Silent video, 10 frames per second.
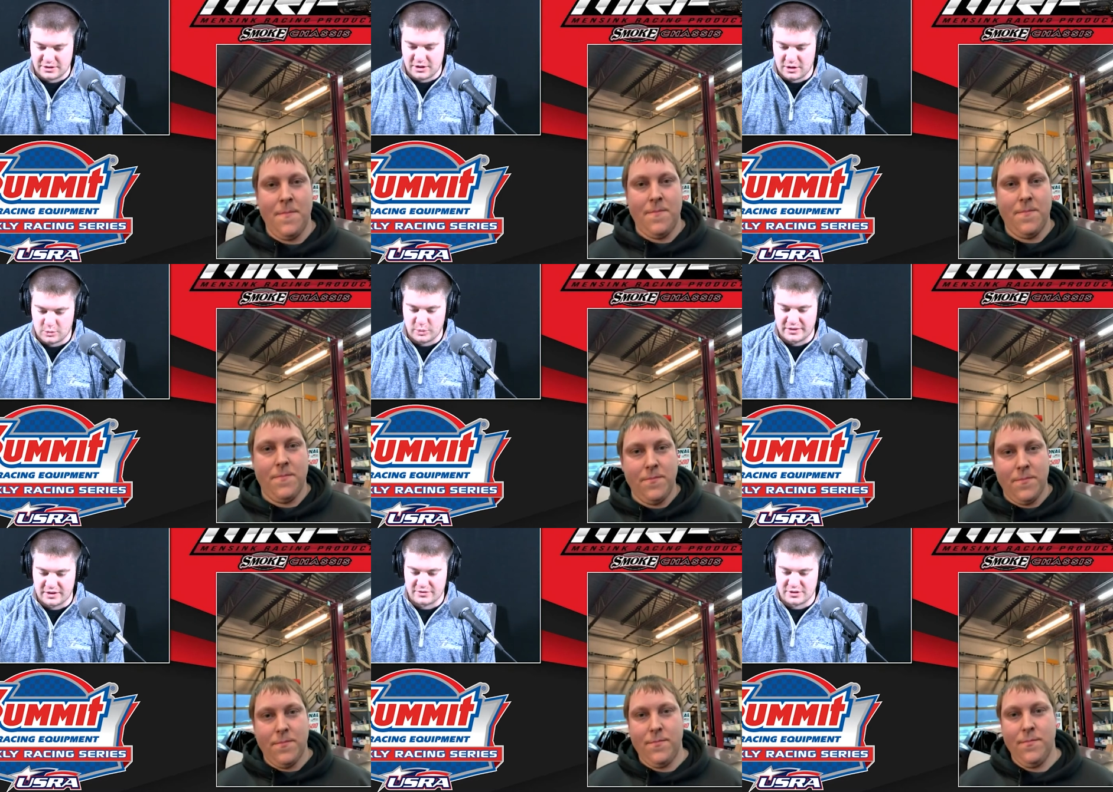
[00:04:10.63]
Speaker 1: dollar win
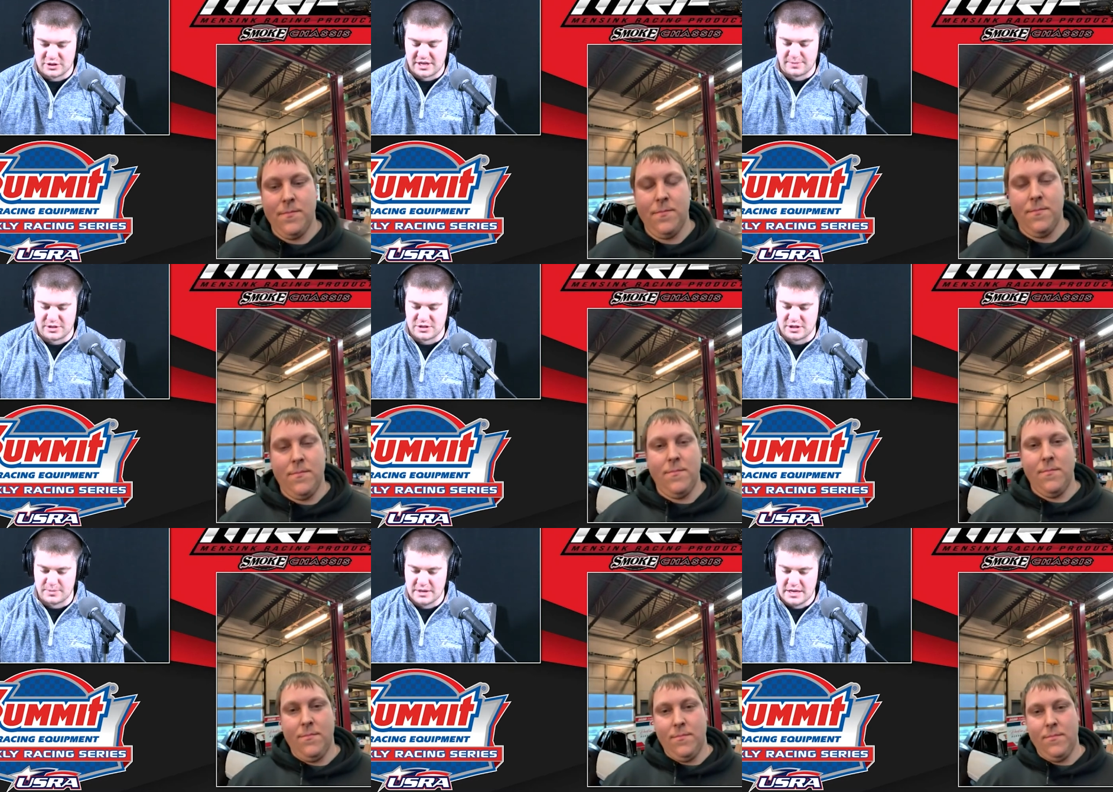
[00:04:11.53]
there for the championship.